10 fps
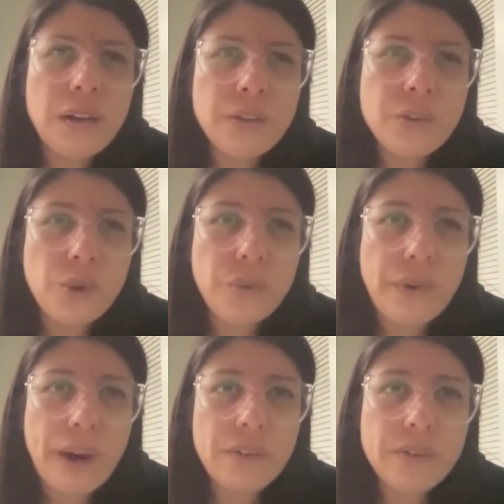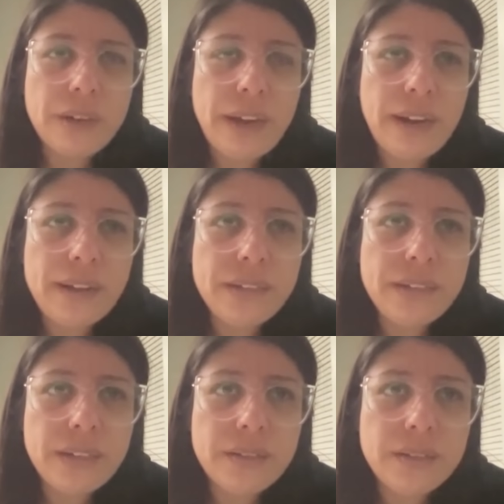Drove around and I
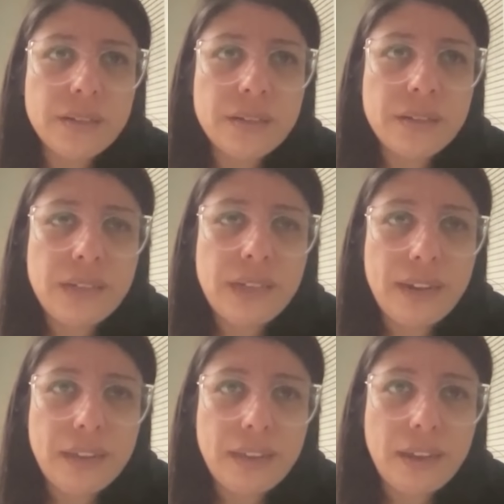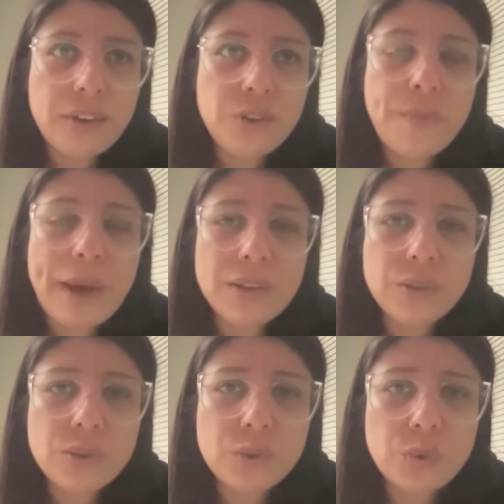didn't see anything. I drove back to
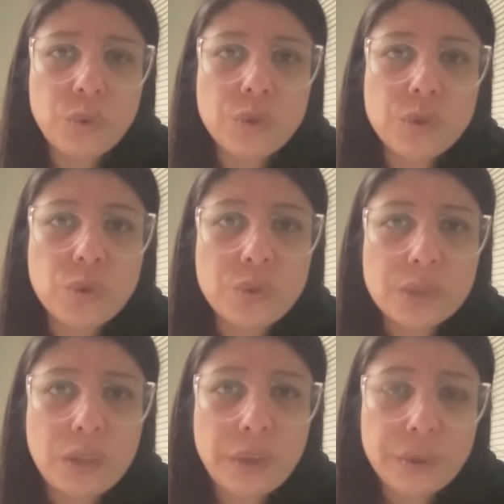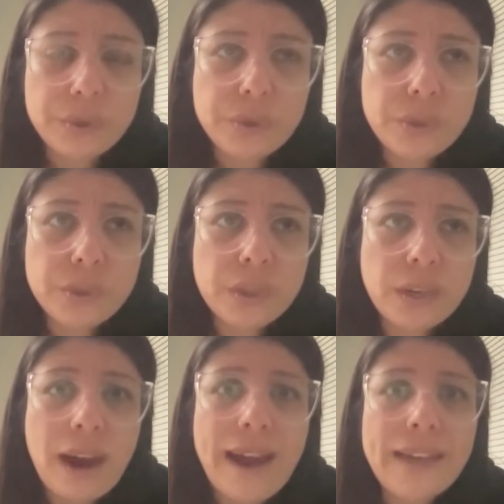the school. The school was closed.
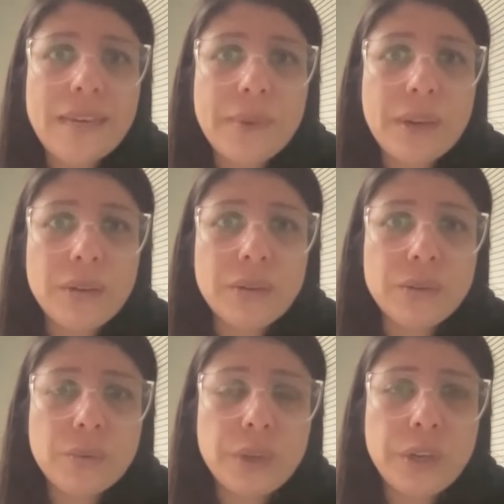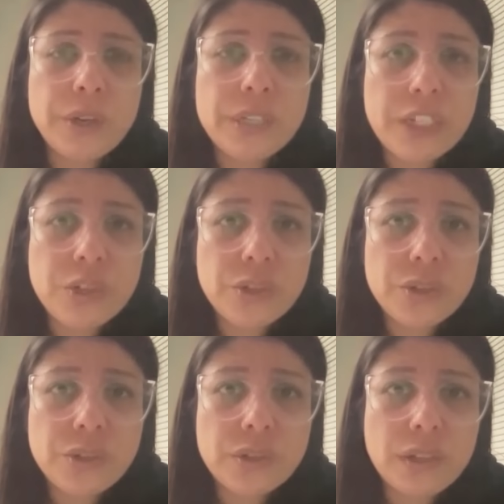I emailed one of her
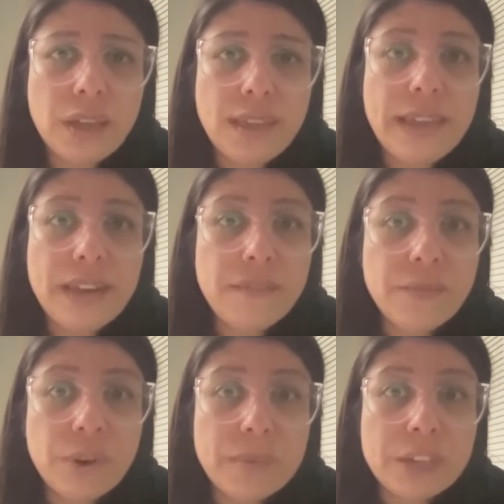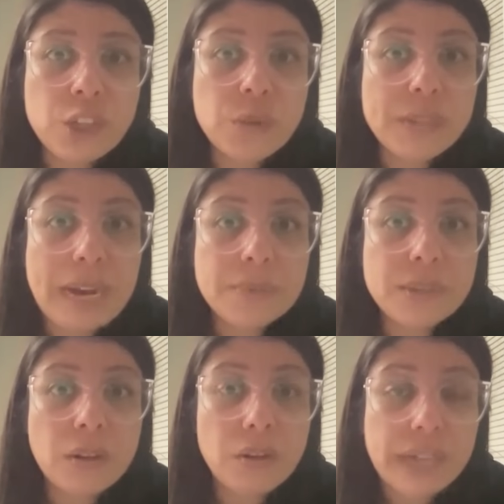teachers. They confirmed that she was
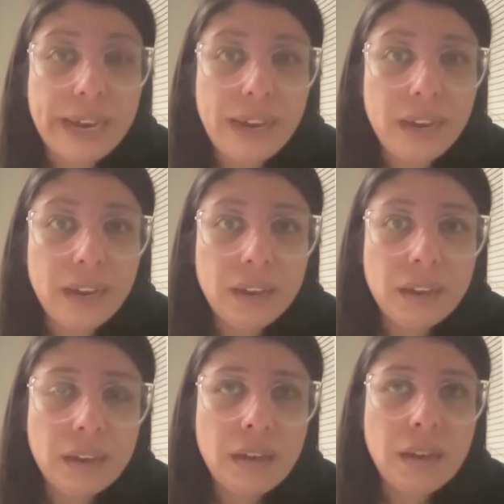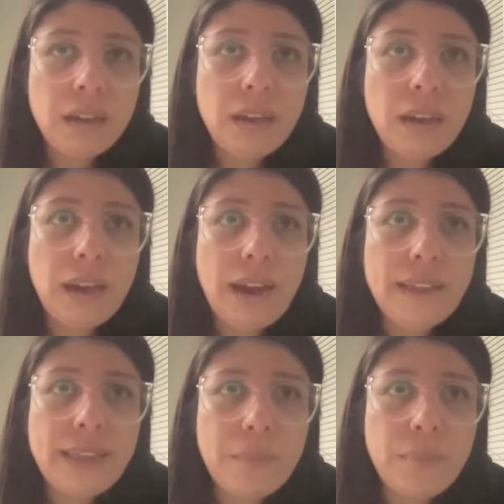absent all day.
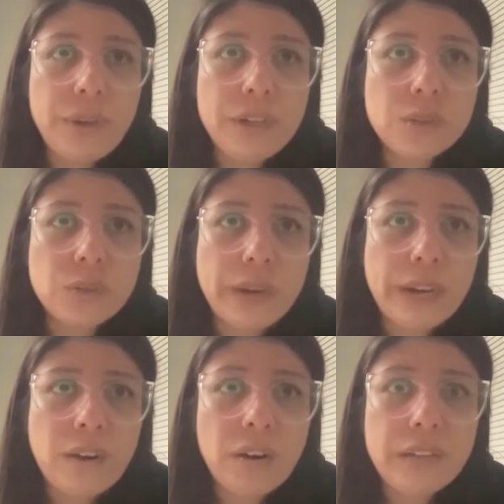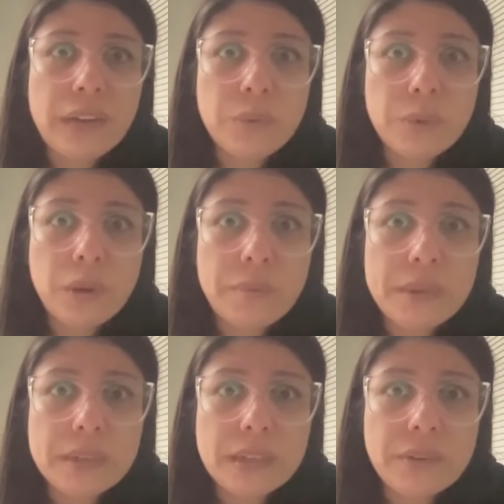At that point is when I called nine one one
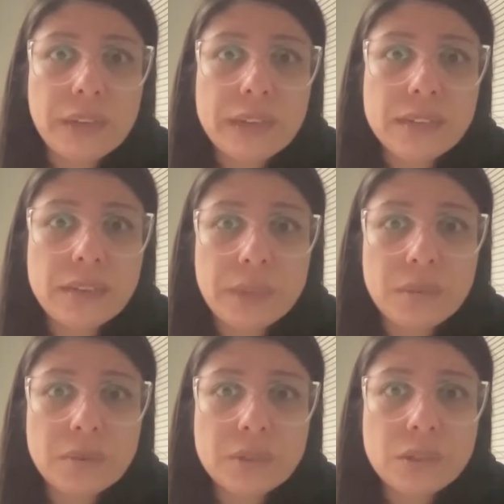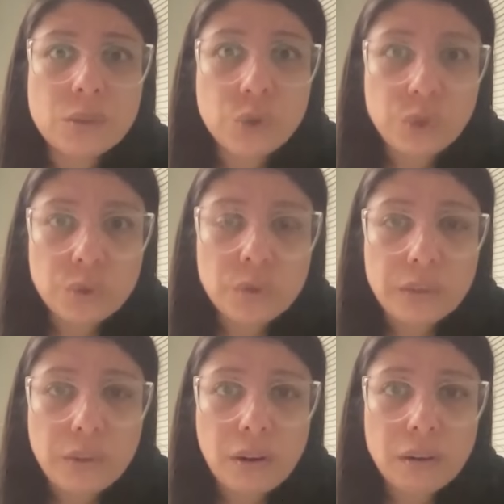because I realized something was truly
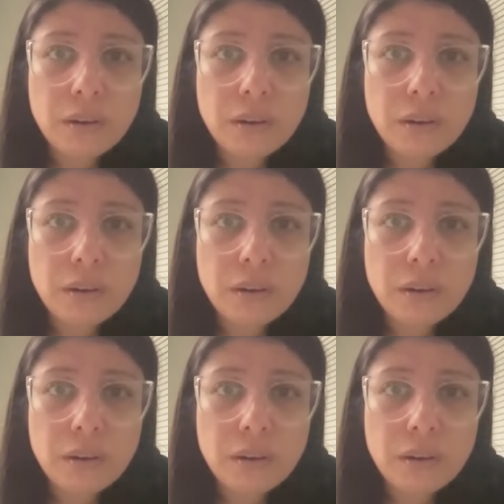wrong.